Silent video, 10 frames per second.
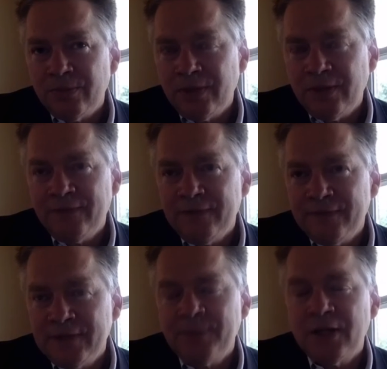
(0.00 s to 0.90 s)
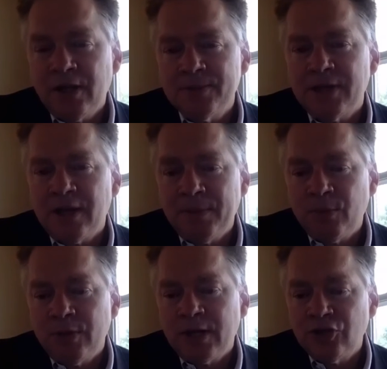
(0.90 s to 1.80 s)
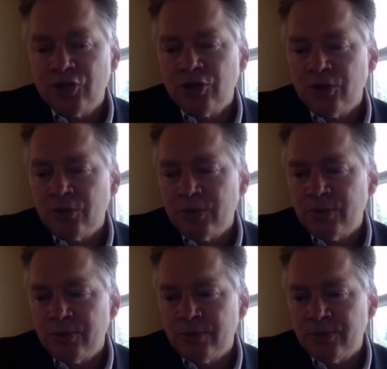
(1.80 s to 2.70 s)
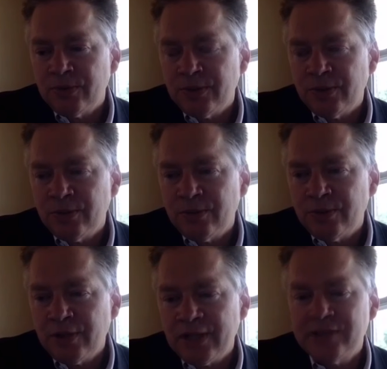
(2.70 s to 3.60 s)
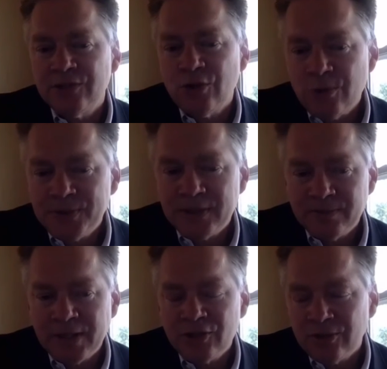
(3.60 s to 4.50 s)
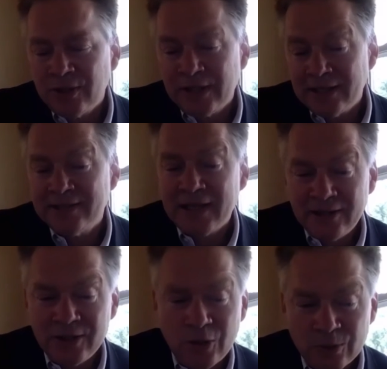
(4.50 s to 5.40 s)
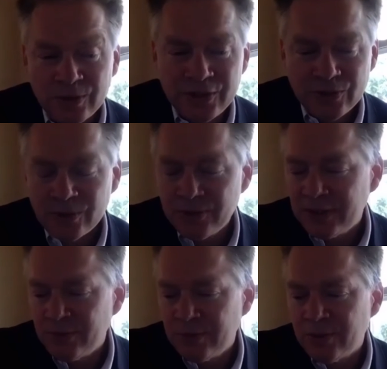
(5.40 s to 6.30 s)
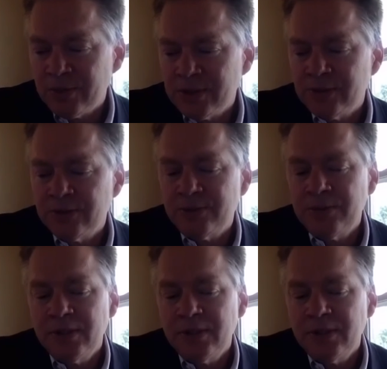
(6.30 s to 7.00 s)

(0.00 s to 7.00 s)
if something comes up and we're not sure, we will, look at Snopes and make sure that that's not the only source that we're going to.